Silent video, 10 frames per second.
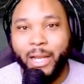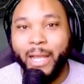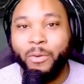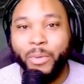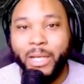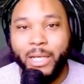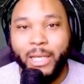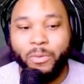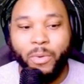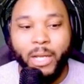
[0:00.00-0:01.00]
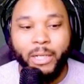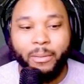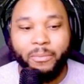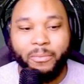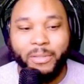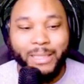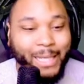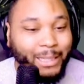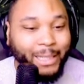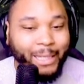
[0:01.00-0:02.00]
And we did wind up
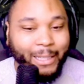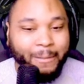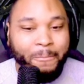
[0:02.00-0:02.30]
sealing